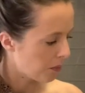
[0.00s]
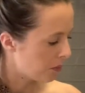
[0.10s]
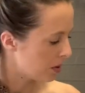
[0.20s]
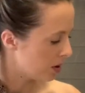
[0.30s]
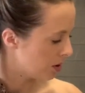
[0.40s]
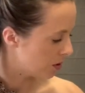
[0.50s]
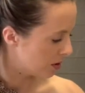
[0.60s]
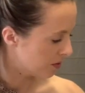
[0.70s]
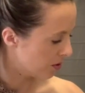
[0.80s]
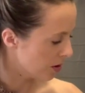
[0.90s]

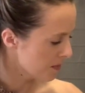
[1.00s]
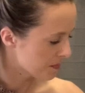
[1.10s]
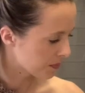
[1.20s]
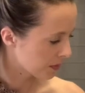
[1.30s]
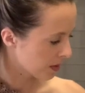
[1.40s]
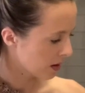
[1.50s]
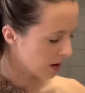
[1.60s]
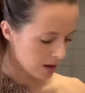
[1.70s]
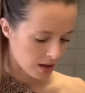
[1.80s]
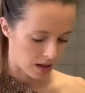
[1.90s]
Beautiful.
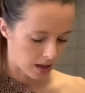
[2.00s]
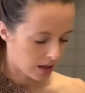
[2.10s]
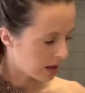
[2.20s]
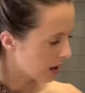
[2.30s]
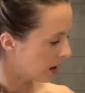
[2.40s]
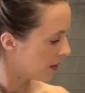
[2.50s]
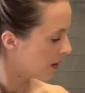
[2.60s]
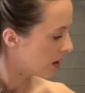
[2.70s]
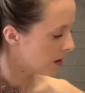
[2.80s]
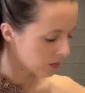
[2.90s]
And
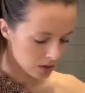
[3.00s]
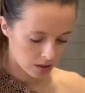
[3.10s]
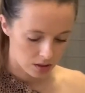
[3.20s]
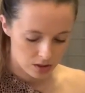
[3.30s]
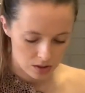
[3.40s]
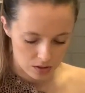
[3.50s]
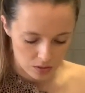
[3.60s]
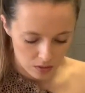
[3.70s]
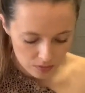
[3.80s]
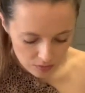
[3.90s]
then we're gonna do
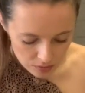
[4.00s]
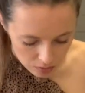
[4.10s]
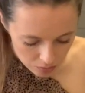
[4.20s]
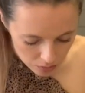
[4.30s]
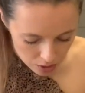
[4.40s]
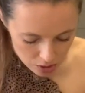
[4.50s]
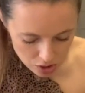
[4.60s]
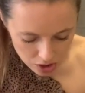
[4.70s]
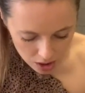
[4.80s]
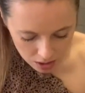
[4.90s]
a few more
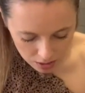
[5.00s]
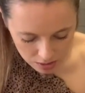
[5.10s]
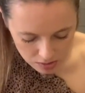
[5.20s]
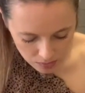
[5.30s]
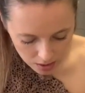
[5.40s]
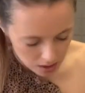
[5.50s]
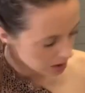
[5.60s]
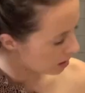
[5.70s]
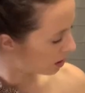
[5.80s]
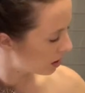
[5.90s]
cherries right
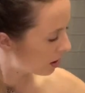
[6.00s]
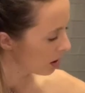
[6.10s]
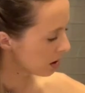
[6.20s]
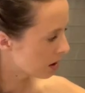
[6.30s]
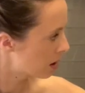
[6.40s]
here.